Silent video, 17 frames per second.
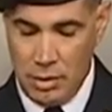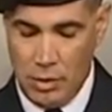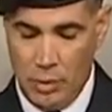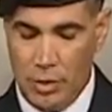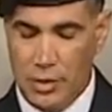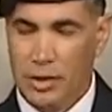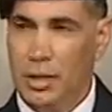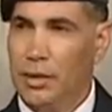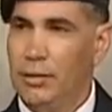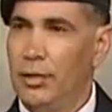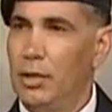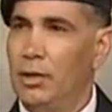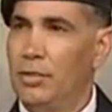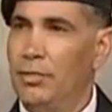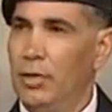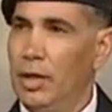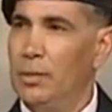who has given
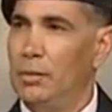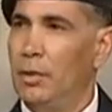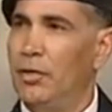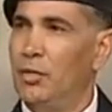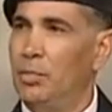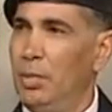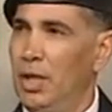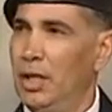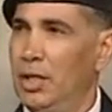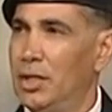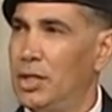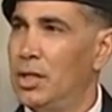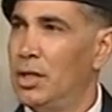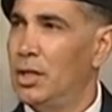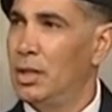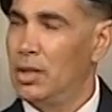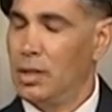us freedom of speech.